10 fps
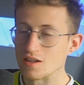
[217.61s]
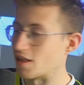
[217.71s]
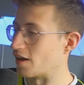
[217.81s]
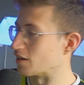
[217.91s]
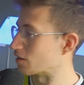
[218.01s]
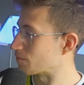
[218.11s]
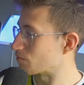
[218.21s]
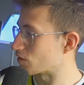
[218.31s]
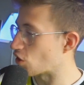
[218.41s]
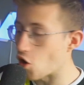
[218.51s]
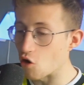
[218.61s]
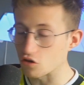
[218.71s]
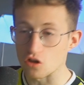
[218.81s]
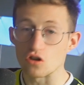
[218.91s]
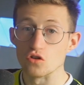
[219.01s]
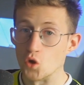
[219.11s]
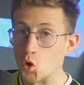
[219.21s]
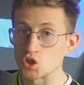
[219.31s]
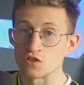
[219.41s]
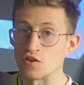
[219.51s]
Like, the
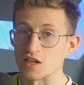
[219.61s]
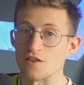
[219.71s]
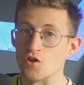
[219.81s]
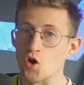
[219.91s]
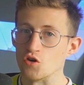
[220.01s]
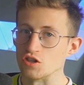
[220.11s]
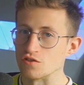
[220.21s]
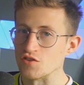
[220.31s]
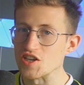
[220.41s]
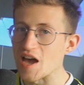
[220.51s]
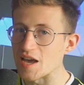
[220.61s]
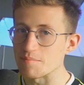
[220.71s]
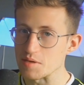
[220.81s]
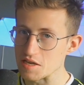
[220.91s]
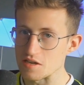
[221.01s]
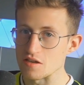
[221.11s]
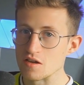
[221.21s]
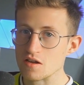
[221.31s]
closest thing I've heard is VIP.